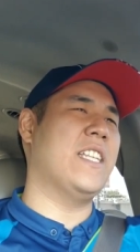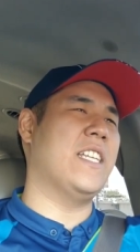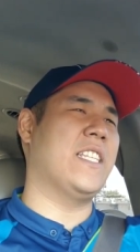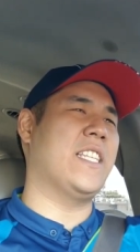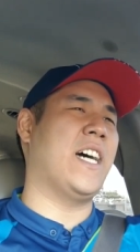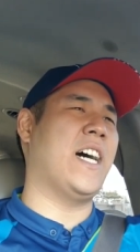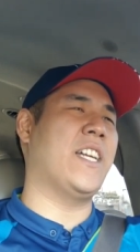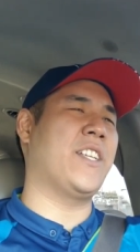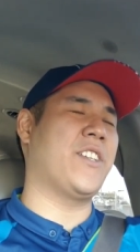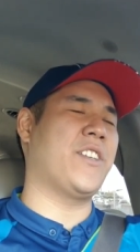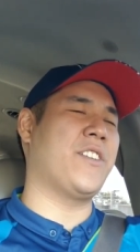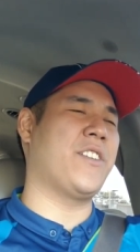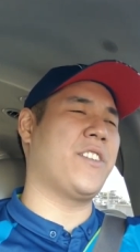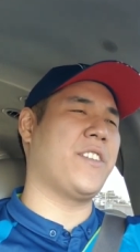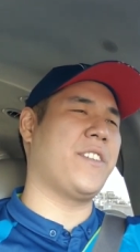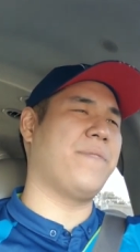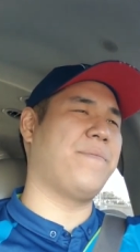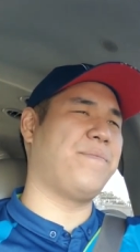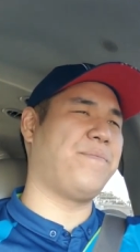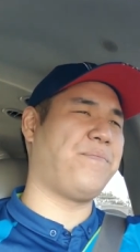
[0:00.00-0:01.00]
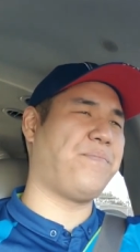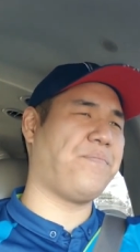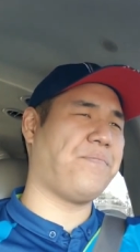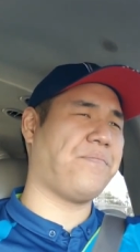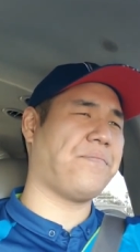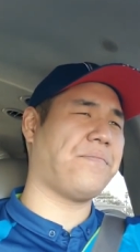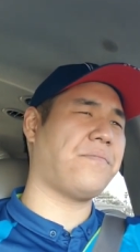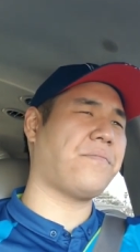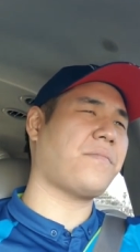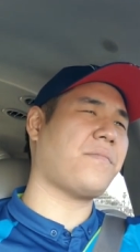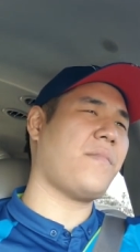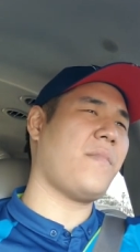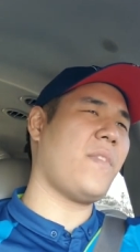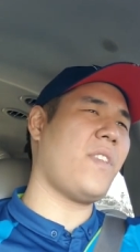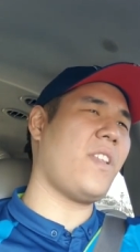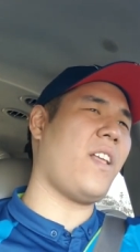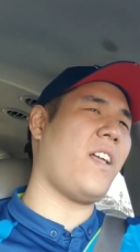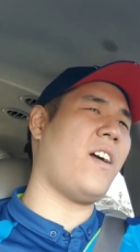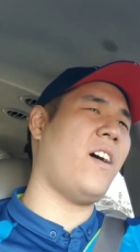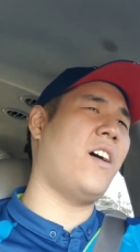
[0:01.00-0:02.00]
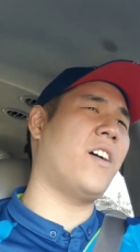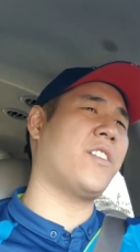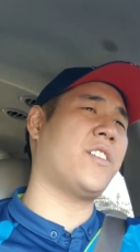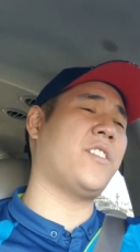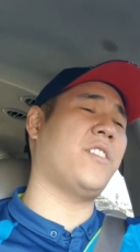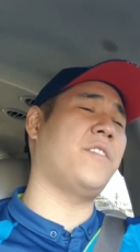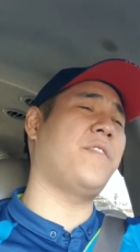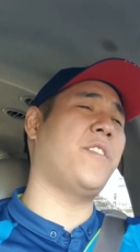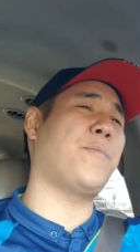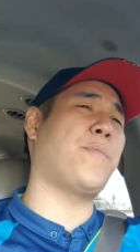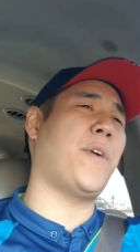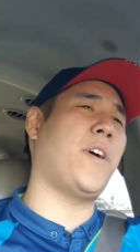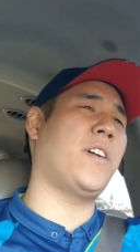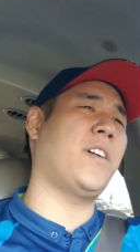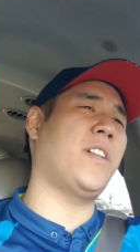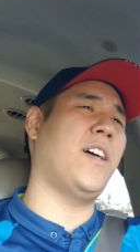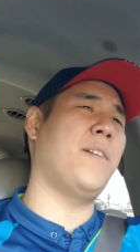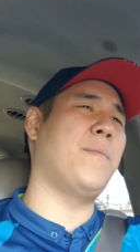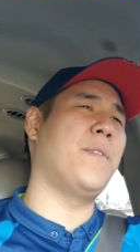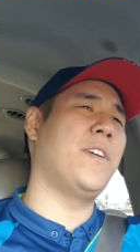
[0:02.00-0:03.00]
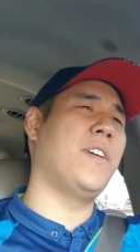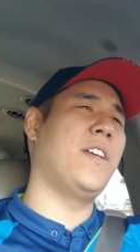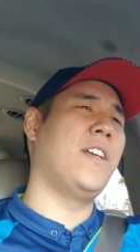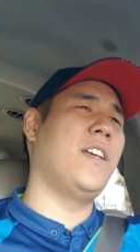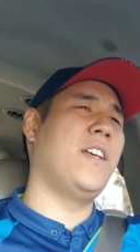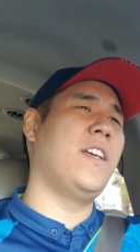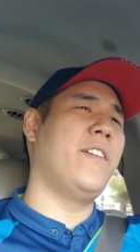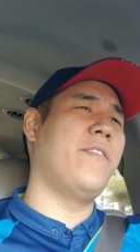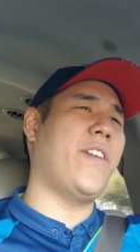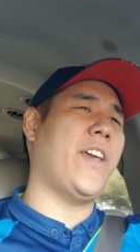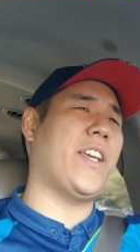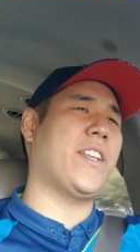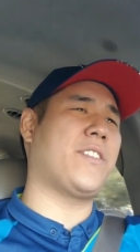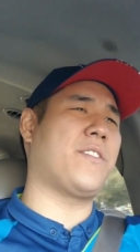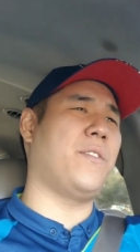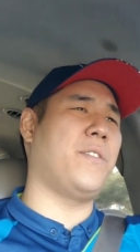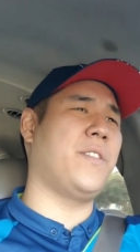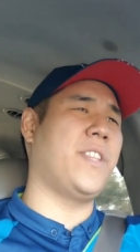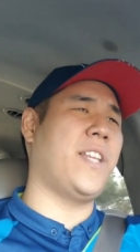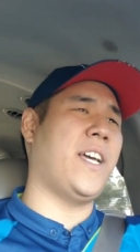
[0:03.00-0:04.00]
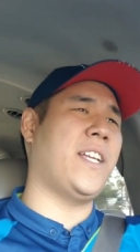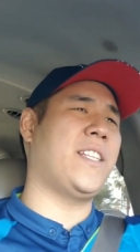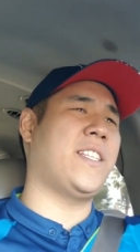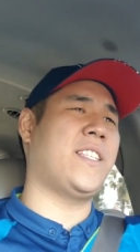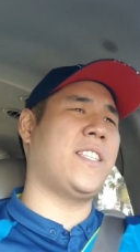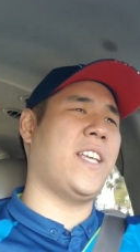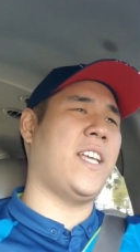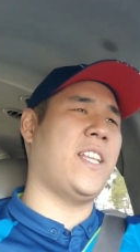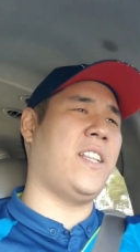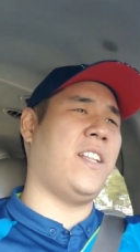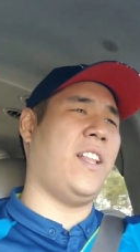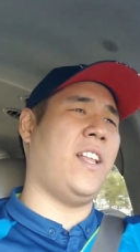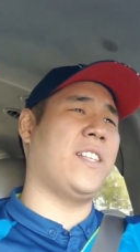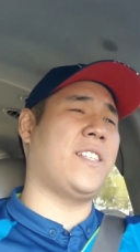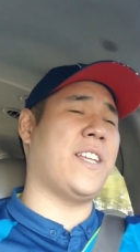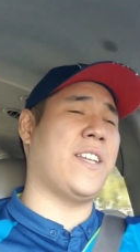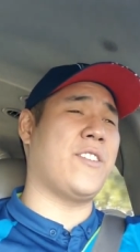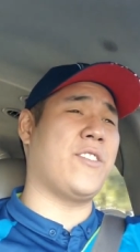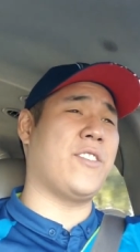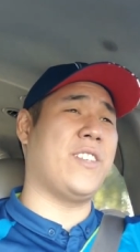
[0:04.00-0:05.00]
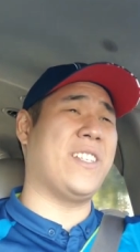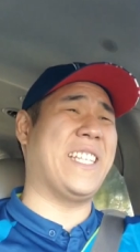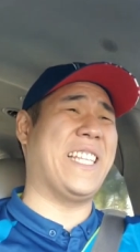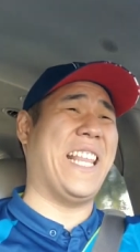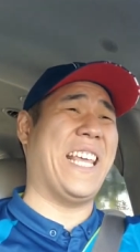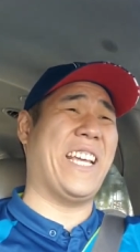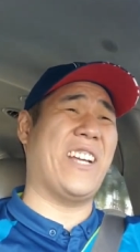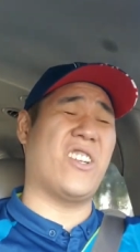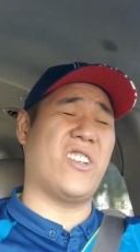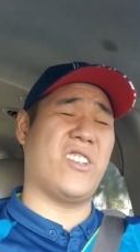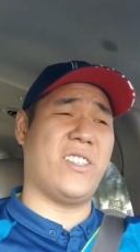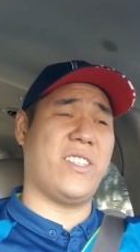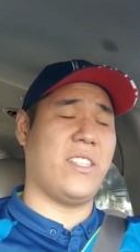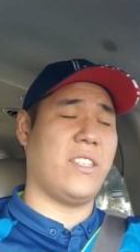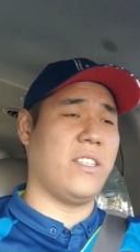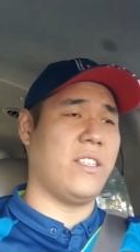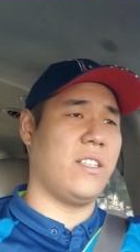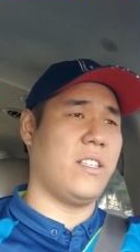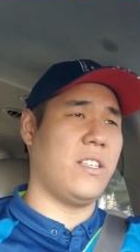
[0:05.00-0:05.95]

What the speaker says: the Dodgers, Arsenal Football Club, Vegas Golden Knights, and the Los Angeles Lakers.